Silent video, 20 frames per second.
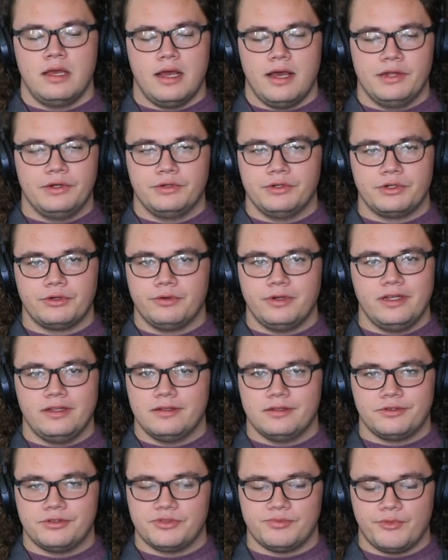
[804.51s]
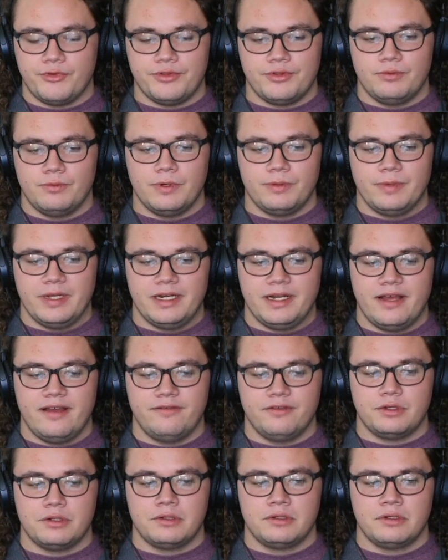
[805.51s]
I don't agree that there's more than one way to
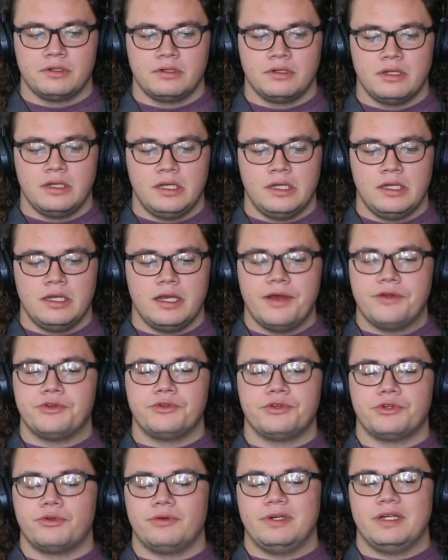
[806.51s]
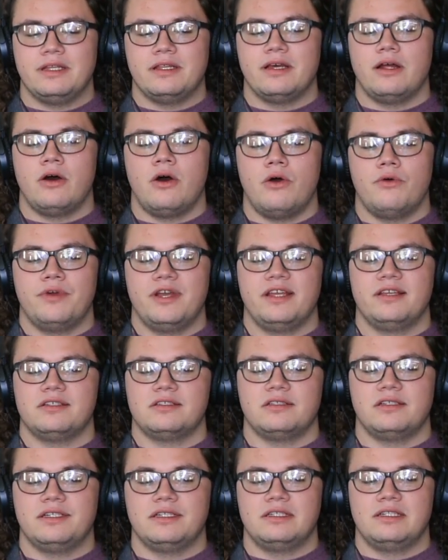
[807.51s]
heaven. I don't agree that all
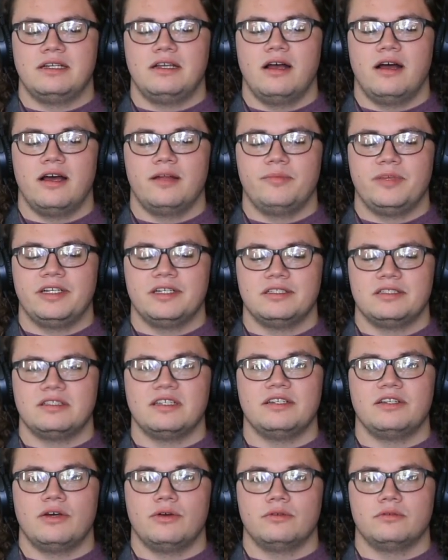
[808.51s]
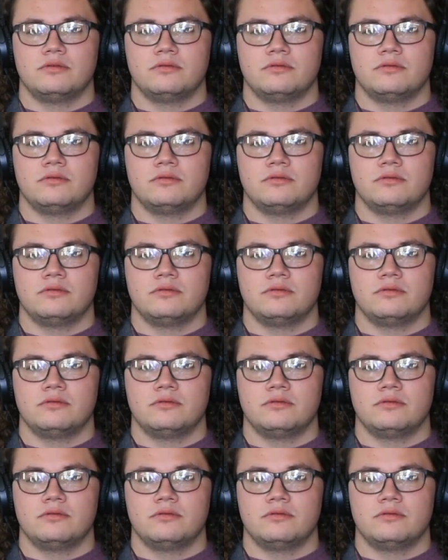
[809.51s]
ways lead to God, because they don't.